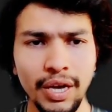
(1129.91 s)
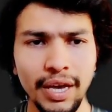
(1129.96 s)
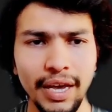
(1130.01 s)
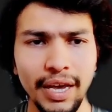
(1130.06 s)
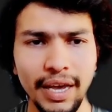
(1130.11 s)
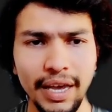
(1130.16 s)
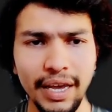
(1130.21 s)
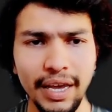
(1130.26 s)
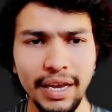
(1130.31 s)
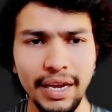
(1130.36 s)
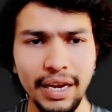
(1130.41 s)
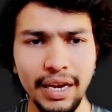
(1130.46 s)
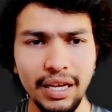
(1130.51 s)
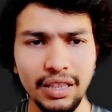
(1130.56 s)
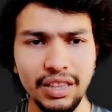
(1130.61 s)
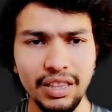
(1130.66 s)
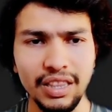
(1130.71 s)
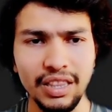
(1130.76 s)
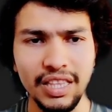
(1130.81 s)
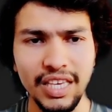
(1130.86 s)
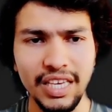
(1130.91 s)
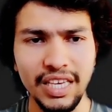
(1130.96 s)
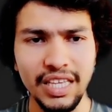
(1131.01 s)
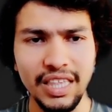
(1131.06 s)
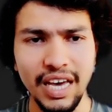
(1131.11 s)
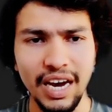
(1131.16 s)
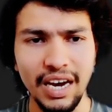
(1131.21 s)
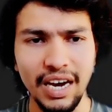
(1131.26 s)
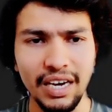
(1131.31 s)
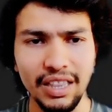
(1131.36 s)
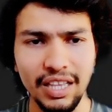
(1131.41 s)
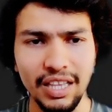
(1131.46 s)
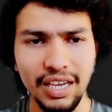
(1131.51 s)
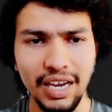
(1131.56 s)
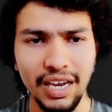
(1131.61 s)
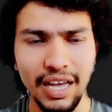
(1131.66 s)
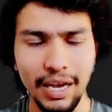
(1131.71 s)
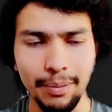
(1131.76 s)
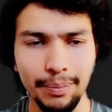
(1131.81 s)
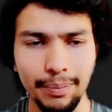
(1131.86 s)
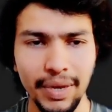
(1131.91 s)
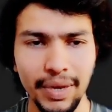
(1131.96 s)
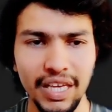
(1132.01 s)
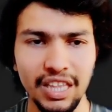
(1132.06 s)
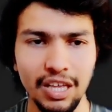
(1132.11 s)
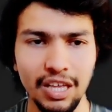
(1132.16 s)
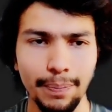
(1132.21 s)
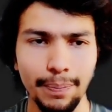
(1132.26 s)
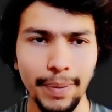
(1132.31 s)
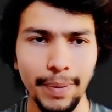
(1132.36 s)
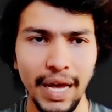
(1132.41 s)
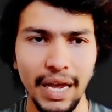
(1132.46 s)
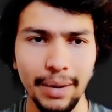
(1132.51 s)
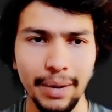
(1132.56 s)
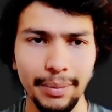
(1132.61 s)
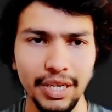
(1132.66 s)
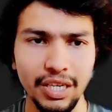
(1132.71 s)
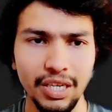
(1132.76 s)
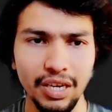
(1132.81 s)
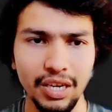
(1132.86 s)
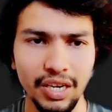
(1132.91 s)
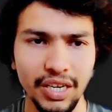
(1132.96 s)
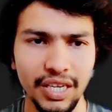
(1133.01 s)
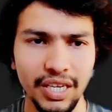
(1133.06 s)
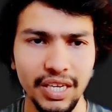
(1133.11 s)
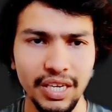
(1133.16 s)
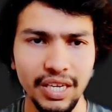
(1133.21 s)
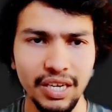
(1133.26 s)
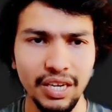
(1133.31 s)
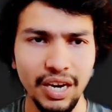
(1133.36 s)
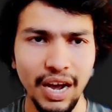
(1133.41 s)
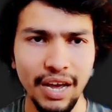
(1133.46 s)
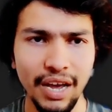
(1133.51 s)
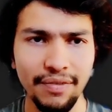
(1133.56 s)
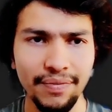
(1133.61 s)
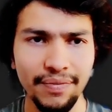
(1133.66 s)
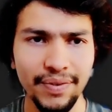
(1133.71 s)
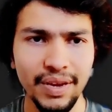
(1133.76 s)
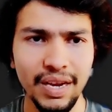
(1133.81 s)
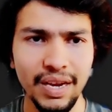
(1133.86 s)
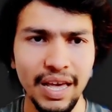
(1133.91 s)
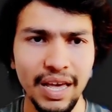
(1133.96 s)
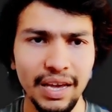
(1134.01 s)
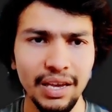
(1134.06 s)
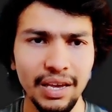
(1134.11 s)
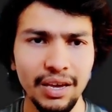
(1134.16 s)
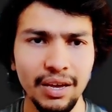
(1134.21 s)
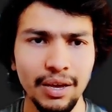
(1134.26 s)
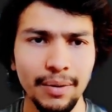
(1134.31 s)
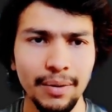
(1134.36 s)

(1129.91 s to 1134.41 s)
And these are the like major parameter here, I feel like,